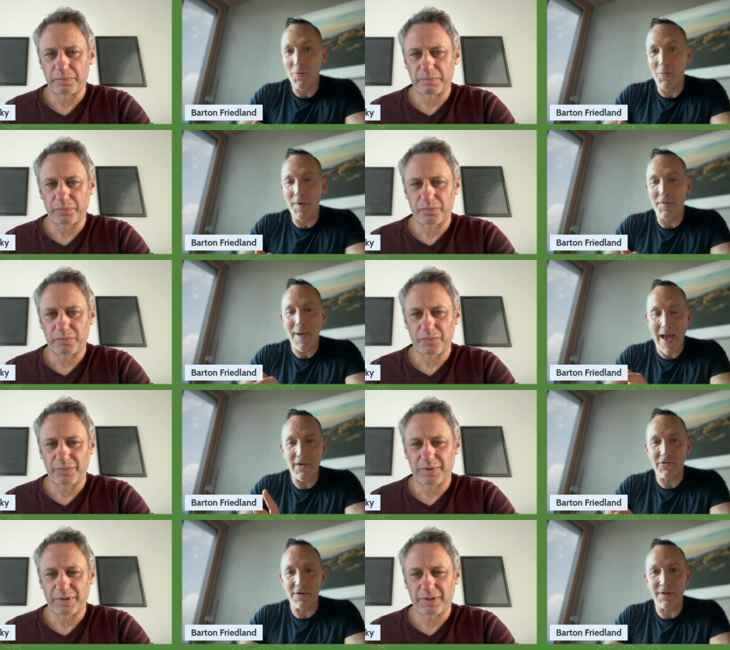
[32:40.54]
Speaker 1: with
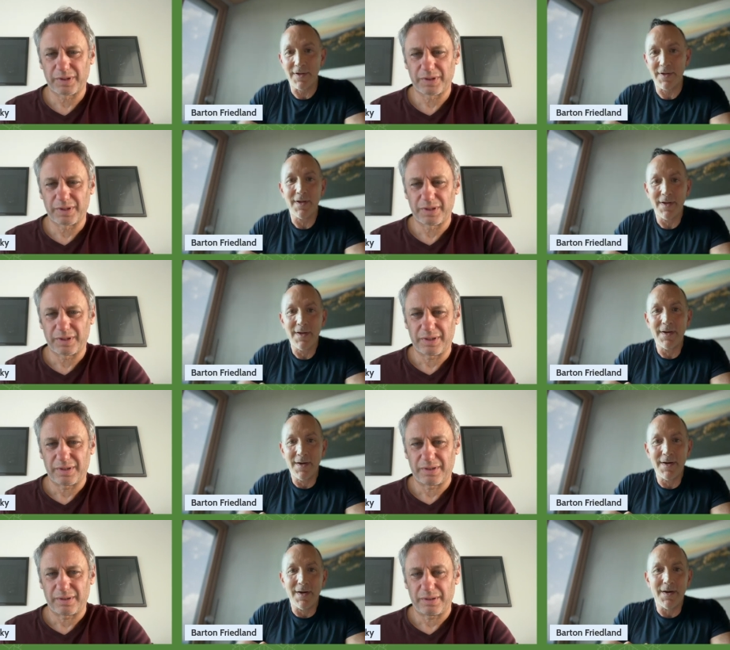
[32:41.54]
passion.
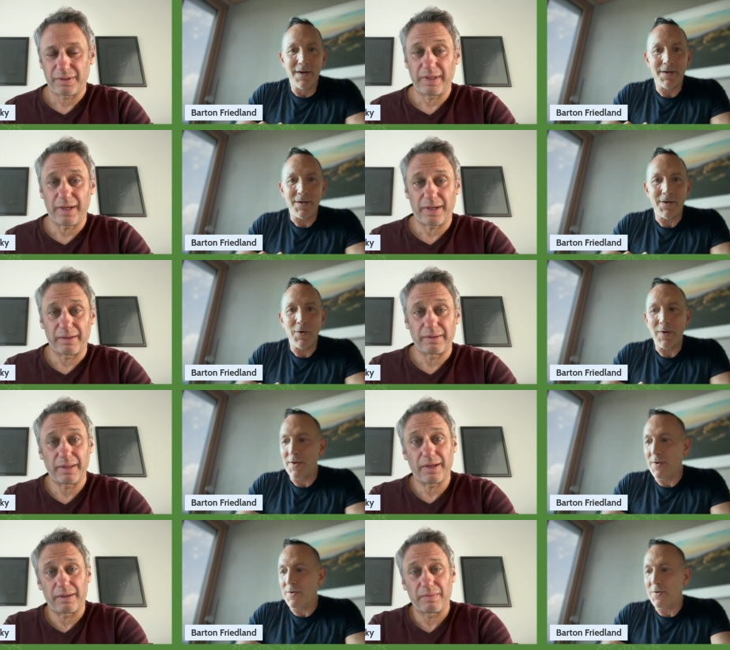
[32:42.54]
Yeah. You know,
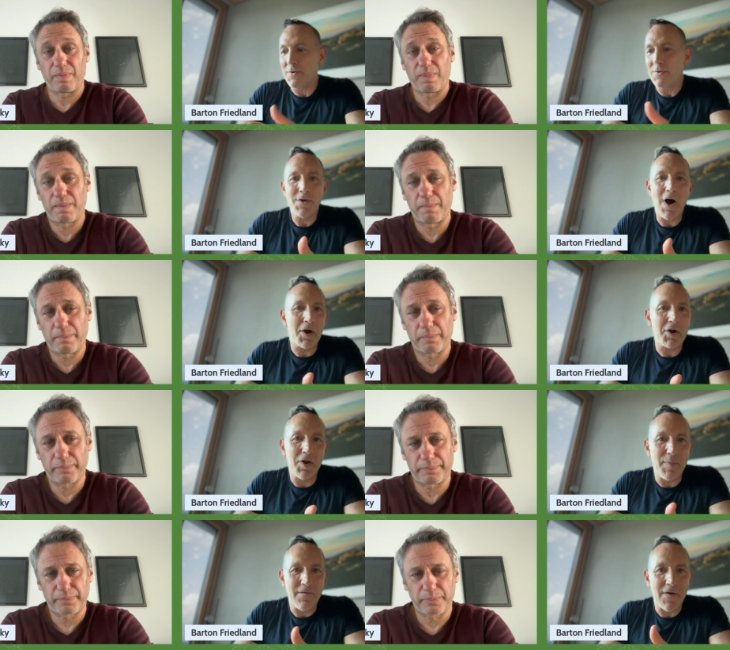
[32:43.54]
you're not going
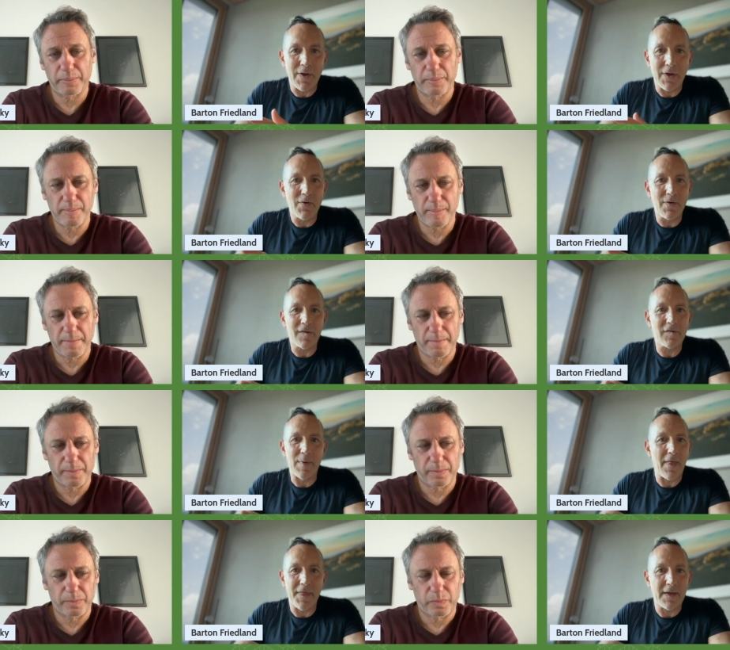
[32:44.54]
to be very curious
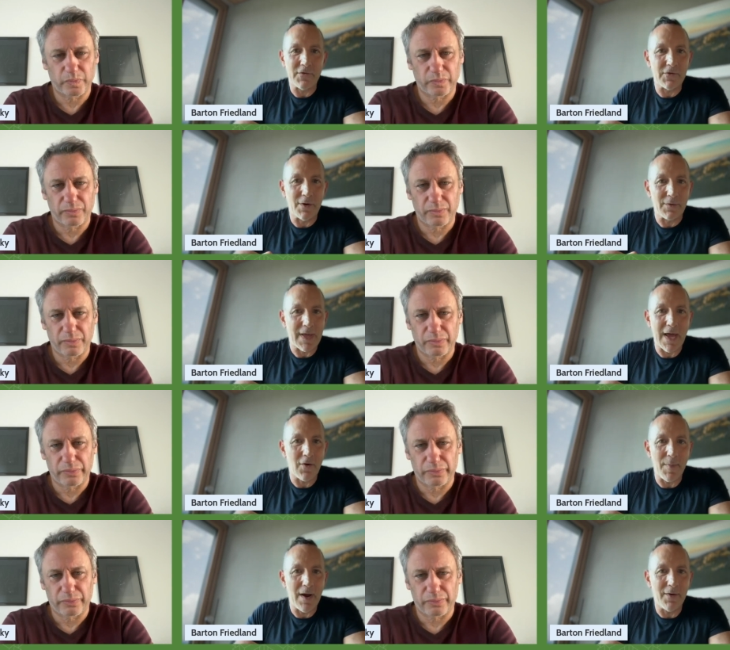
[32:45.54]
about things you don't
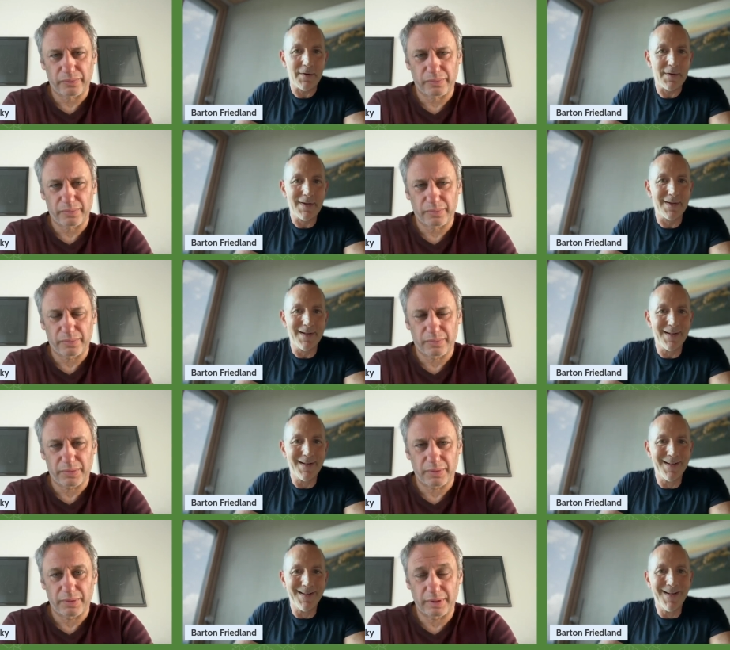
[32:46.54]
care about.
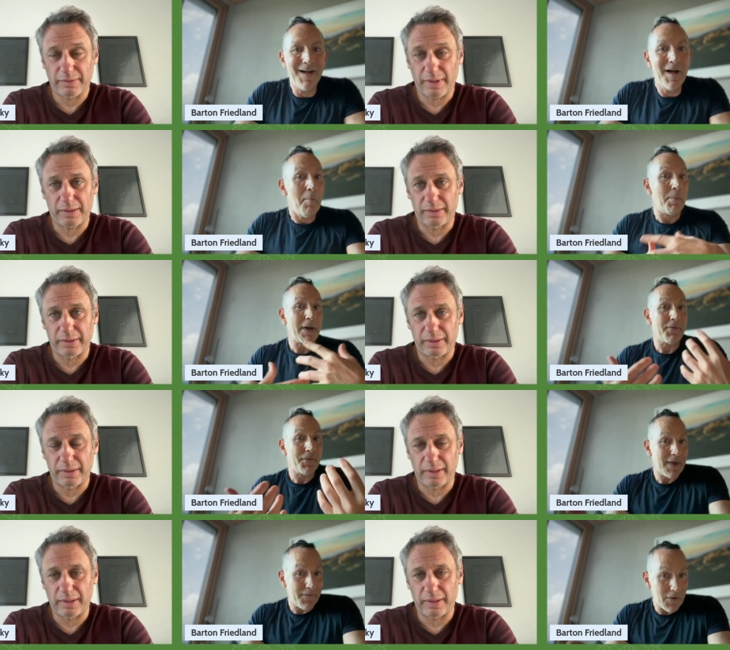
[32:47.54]
Exactly.
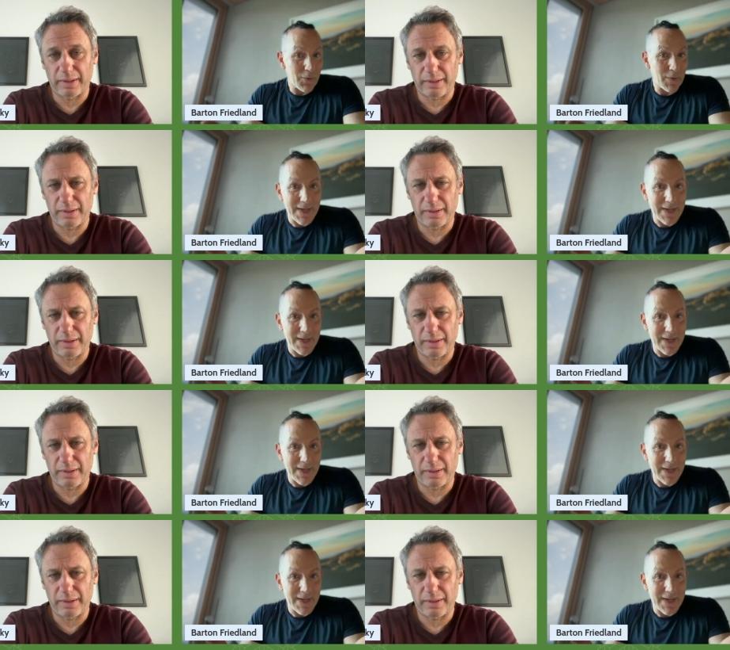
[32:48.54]
if you're really